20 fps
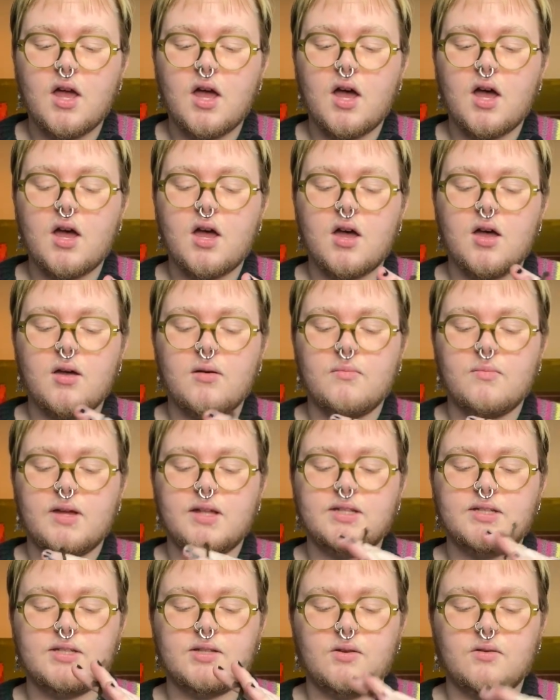
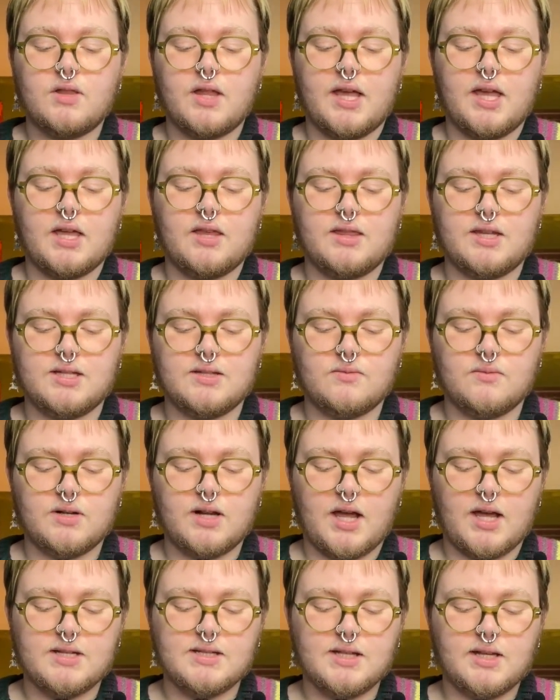And so like this one
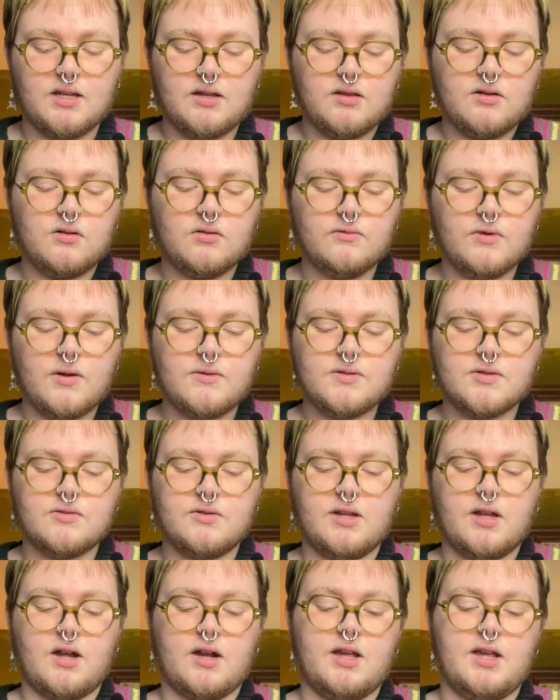has like a little
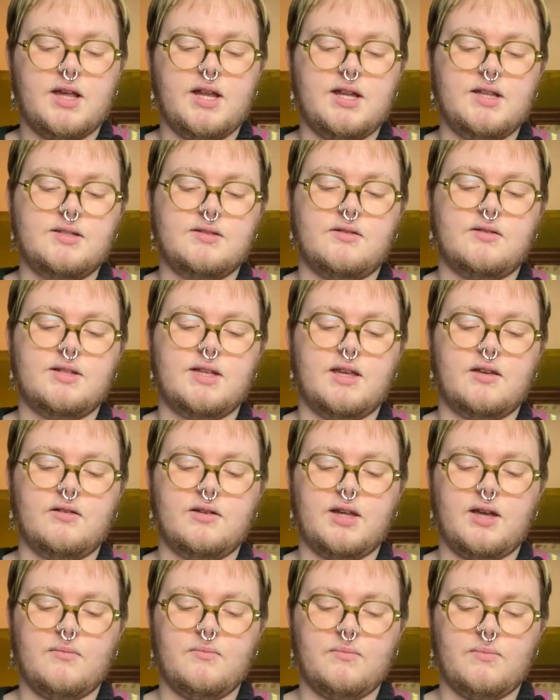rosary on it and it's all tangled
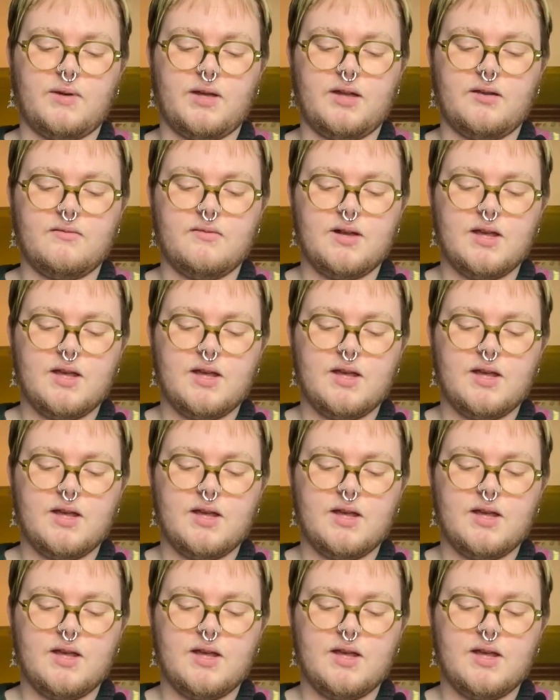up, but